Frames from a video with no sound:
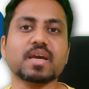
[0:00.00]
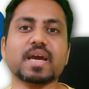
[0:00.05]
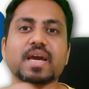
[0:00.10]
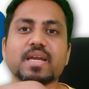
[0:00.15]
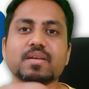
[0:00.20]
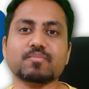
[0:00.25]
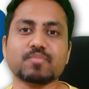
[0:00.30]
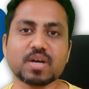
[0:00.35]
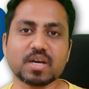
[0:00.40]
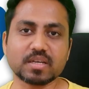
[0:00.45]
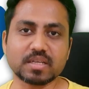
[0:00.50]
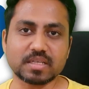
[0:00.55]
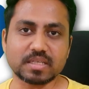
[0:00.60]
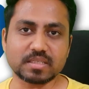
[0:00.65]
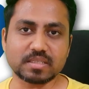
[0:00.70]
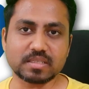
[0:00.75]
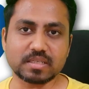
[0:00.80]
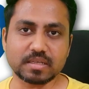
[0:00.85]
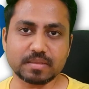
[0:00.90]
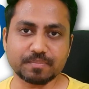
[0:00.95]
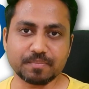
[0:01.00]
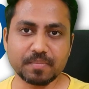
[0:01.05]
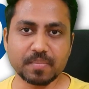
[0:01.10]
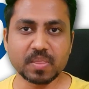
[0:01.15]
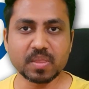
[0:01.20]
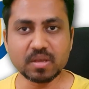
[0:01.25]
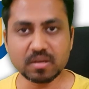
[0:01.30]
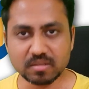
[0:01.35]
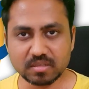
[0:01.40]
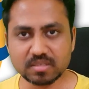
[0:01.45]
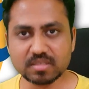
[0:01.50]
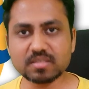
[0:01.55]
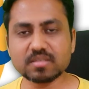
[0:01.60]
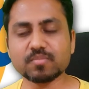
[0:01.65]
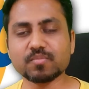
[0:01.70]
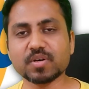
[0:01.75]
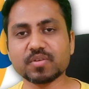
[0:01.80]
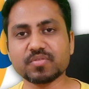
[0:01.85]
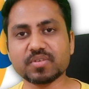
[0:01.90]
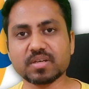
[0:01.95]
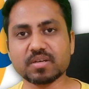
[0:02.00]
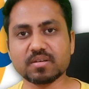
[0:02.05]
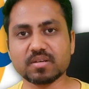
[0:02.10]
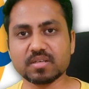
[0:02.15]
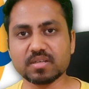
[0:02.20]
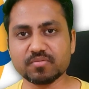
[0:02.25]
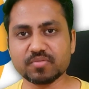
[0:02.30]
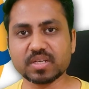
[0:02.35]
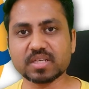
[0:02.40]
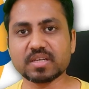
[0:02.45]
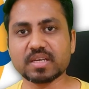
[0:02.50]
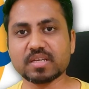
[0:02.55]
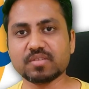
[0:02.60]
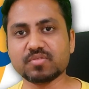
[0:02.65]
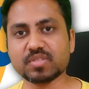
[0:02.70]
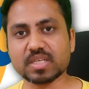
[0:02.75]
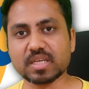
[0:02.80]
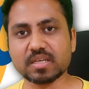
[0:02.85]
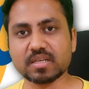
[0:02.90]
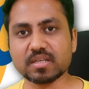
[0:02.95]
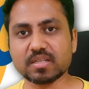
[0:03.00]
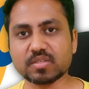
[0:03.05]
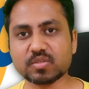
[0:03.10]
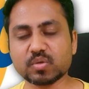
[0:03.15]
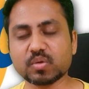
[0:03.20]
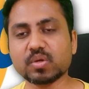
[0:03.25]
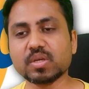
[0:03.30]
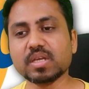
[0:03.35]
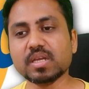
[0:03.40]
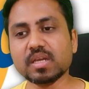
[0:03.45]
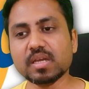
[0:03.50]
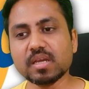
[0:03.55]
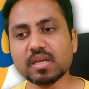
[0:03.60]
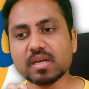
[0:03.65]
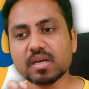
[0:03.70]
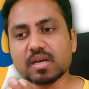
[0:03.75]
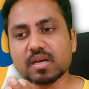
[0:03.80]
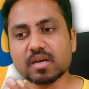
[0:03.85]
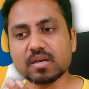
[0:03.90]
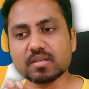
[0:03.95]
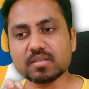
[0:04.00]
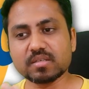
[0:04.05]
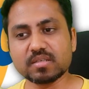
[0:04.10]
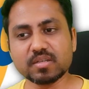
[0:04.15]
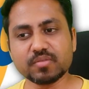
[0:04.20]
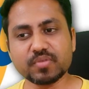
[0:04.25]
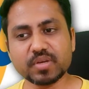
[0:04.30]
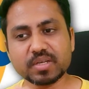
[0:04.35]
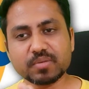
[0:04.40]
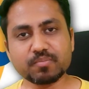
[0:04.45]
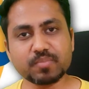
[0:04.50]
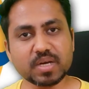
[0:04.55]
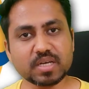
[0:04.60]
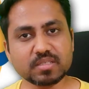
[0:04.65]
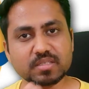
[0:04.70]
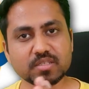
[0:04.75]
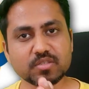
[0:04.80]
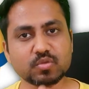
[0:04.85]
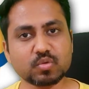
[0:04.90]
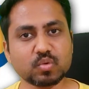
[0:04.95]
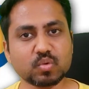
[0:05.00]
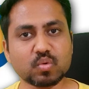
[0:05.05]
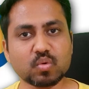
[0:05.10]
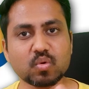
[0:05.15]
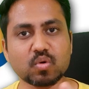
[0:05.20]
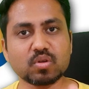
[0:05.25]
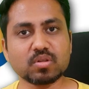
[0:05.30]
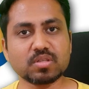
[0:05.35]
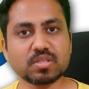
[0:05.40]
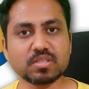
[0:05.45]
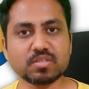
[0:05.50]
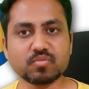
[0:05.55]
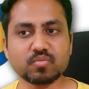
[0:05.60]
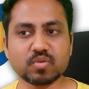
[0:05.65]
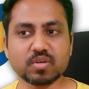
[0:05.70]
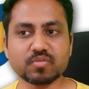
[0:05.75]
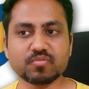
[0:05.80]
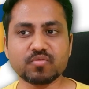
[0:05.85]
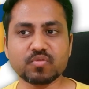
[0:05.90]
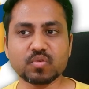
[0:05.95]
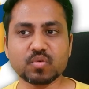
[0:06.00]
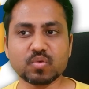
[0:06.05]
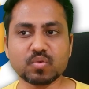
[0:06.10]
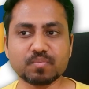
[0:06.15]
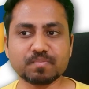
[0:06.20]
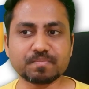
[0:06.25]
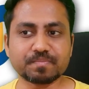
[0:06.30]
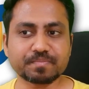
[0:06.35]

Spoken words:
and mark it as done. This is the defect life cycle. So defect passes through all these workflow,